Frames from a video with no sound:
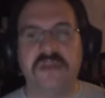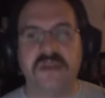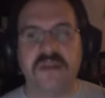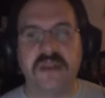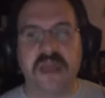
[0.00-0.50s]

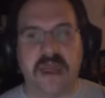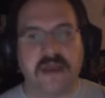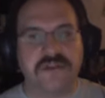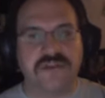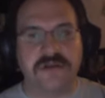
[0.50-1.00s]
in
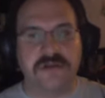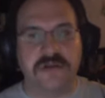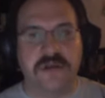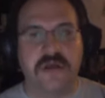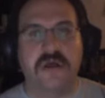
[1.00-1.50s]
action
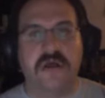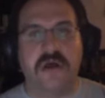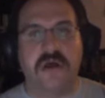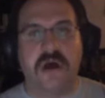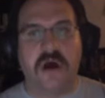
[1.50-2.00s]

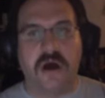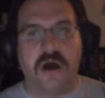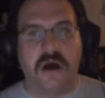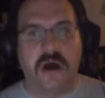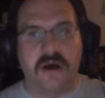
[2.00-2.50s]

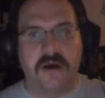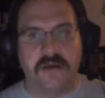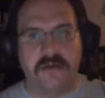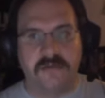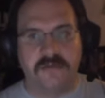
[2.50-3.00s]

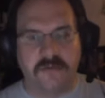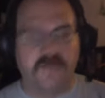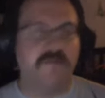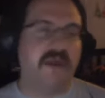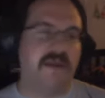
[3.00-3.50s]
on some
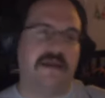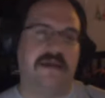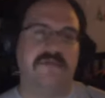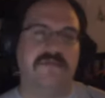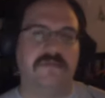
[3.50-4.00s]
of my
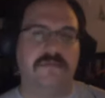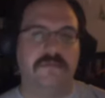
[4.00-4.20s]
decks.